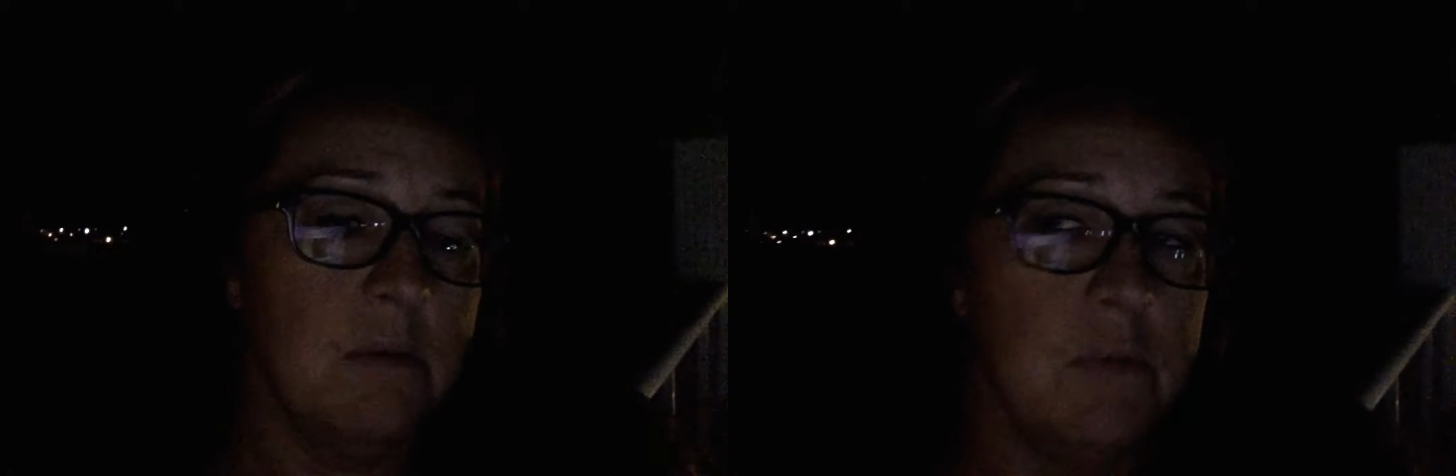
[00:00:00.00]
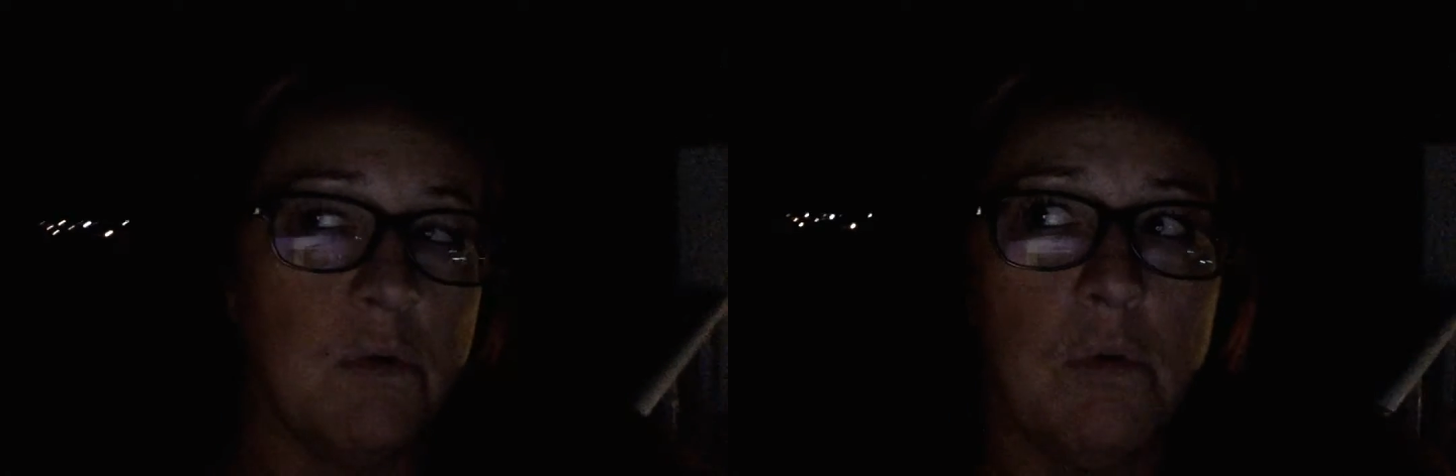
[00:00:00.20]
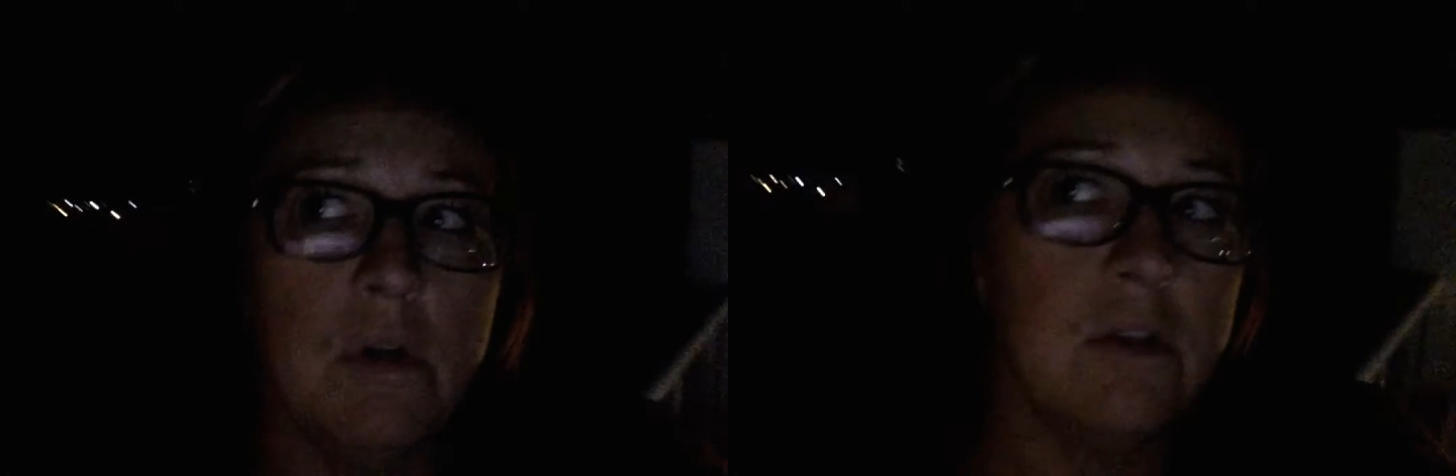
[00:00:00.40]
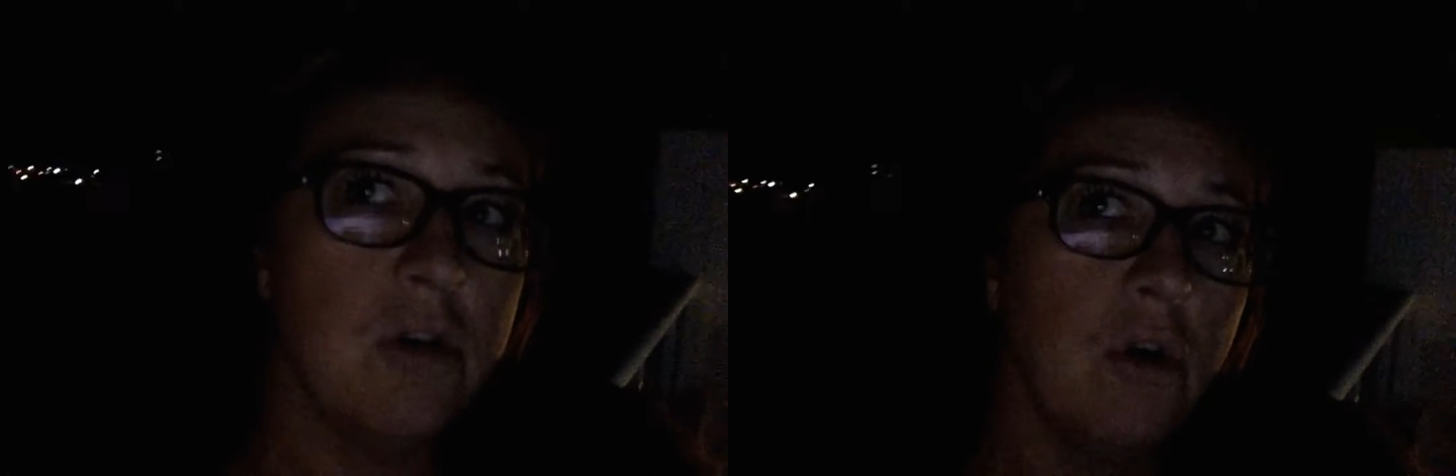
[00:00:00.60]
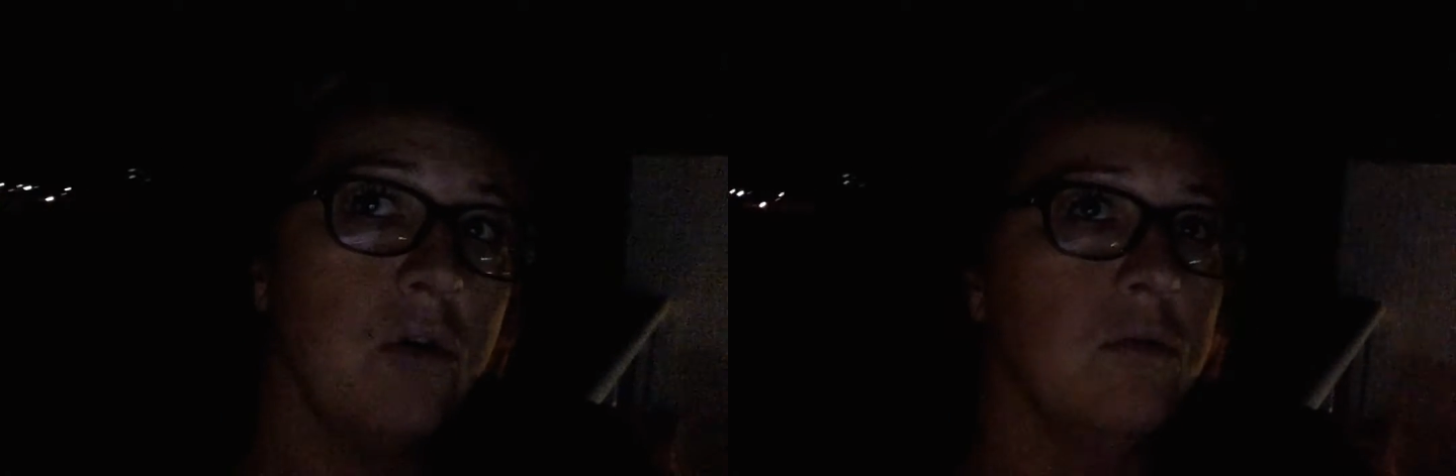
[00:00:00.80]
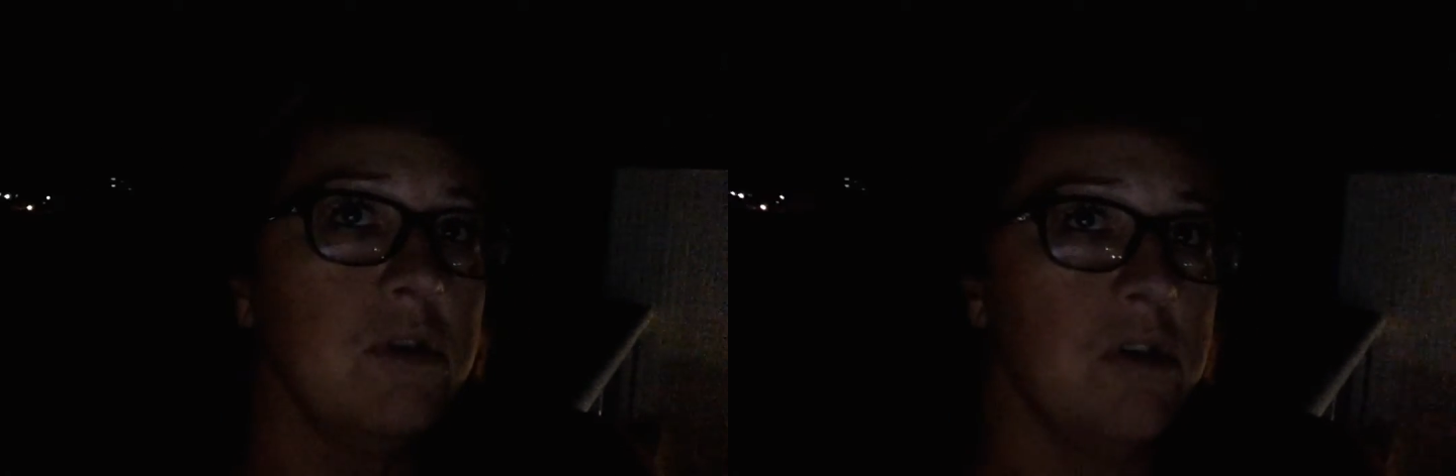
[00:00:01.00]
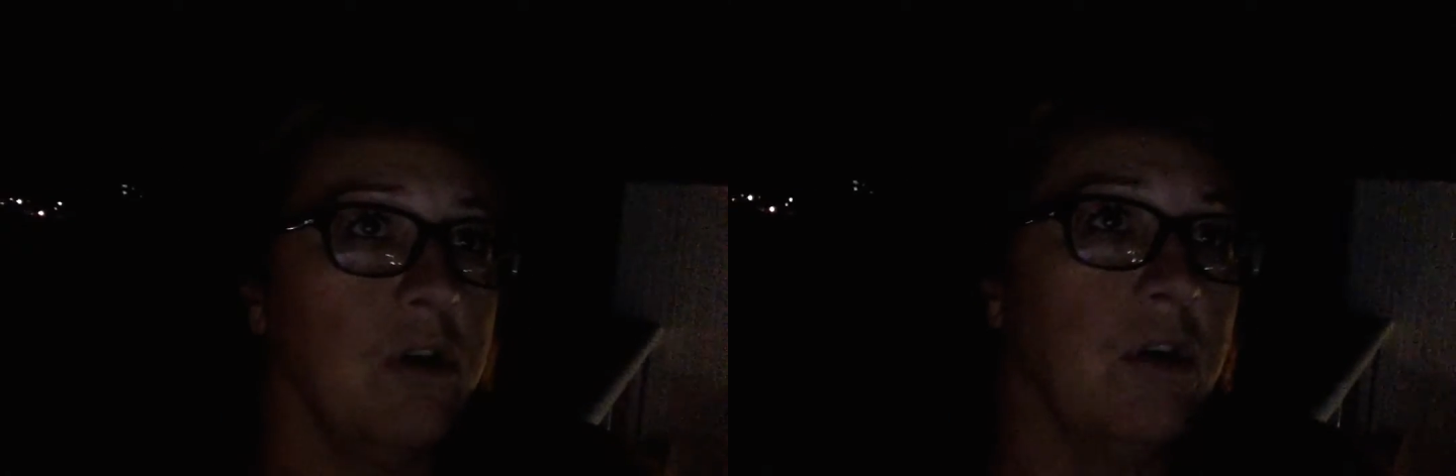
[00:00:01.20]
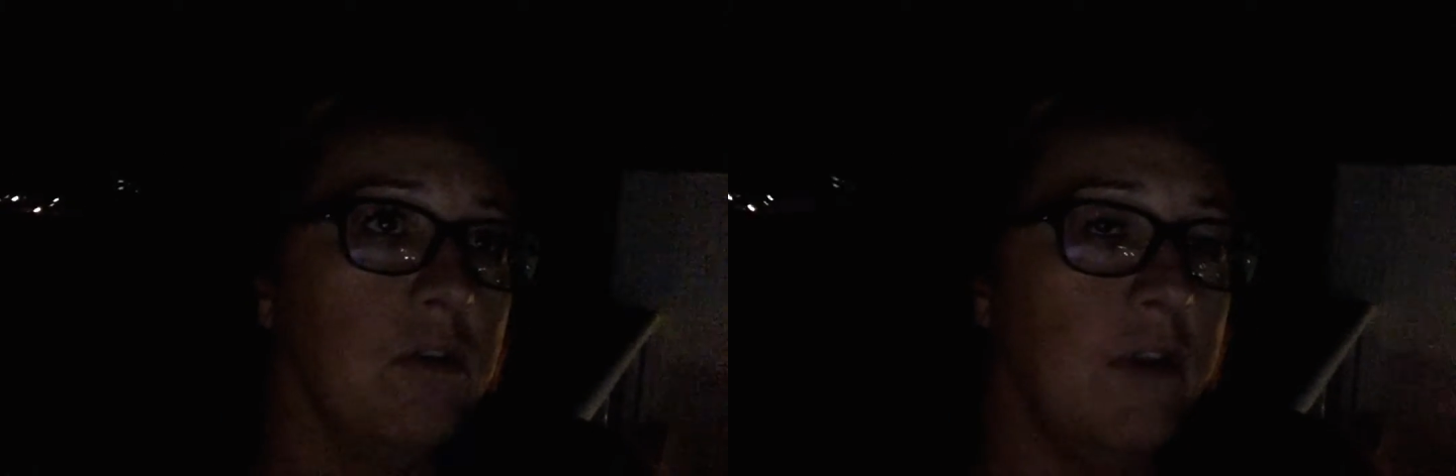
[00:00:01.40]
some sort of turtle
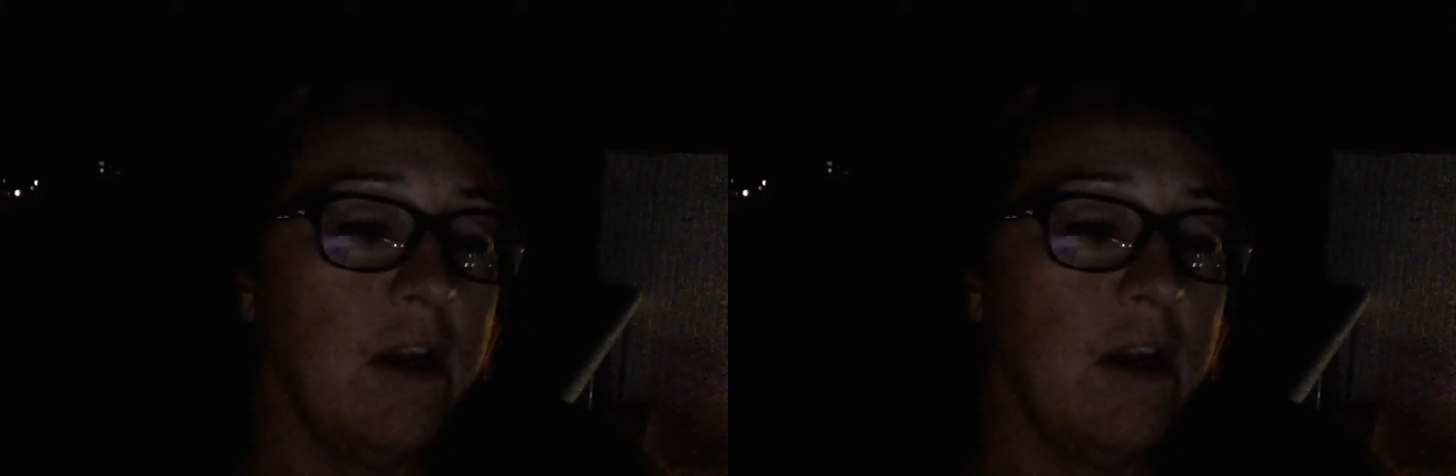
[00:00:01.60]
reserve